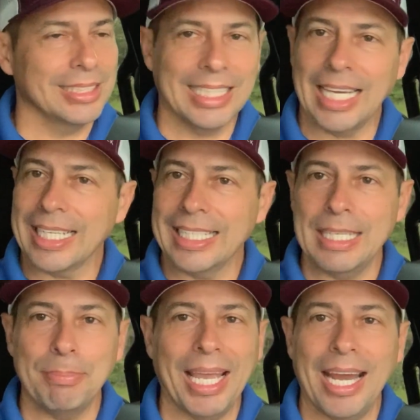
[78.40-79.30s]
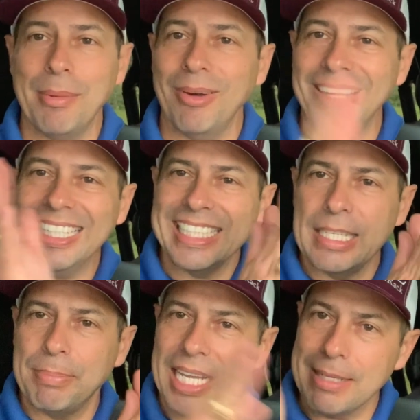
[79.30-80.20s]
Gotta keep hammering,
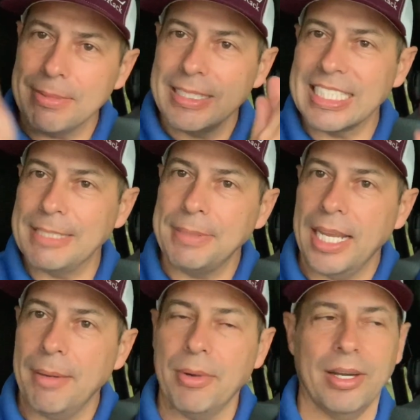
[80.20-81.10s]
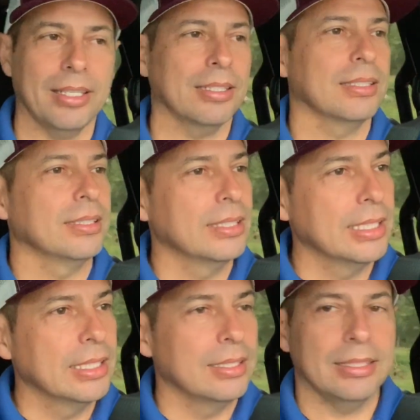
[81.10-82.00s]
keep hammering, keep hammering.
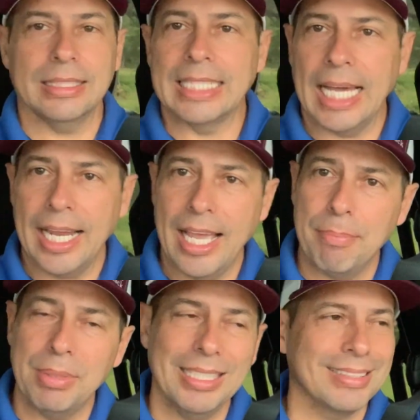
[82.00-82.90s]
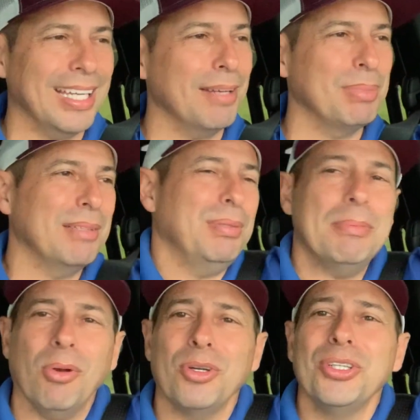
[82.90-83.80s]
This has gotta happen. It's gotta be.
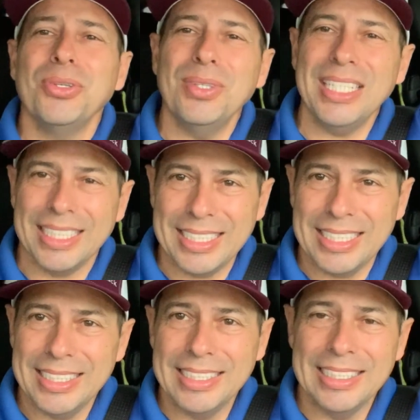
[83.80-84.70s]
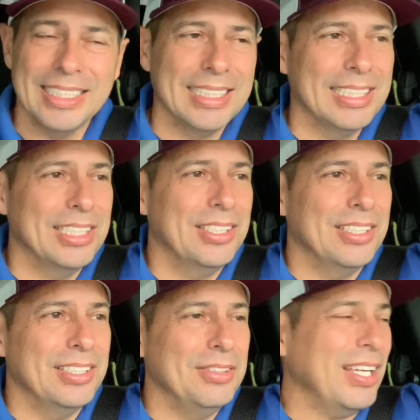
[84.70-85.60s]
People are doing it.
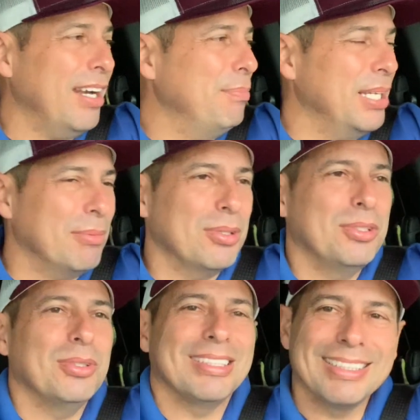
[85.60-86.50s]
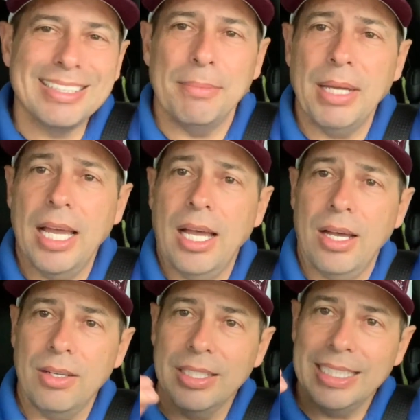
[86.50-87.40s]
You gotta be able to do it
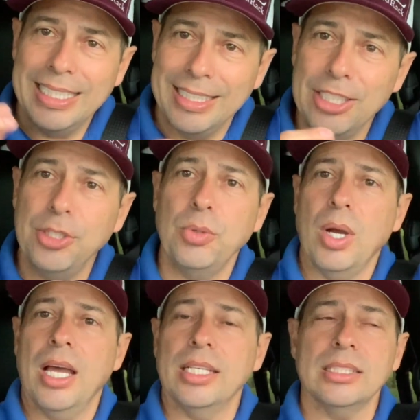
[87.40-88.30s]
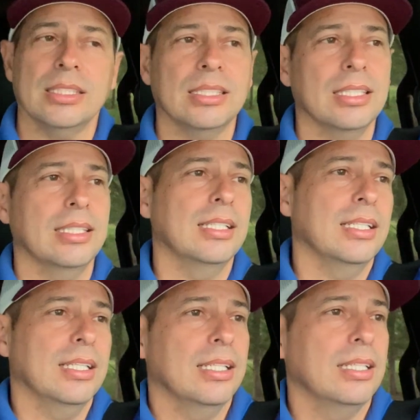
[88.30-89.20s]
somehow in the US.
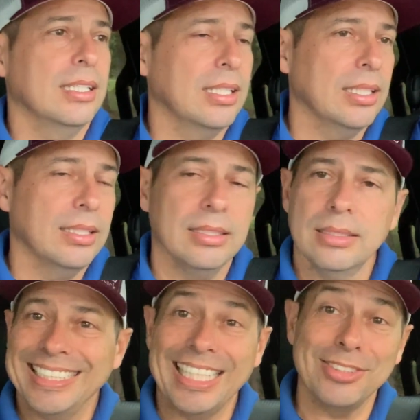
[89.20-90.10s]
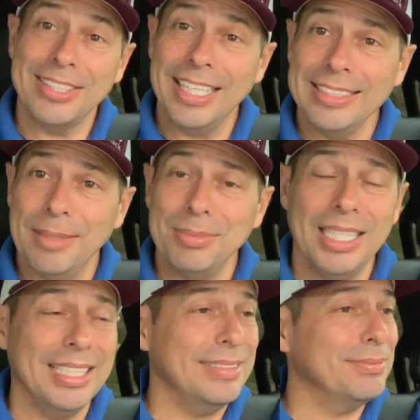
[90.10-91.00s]
That's today's update.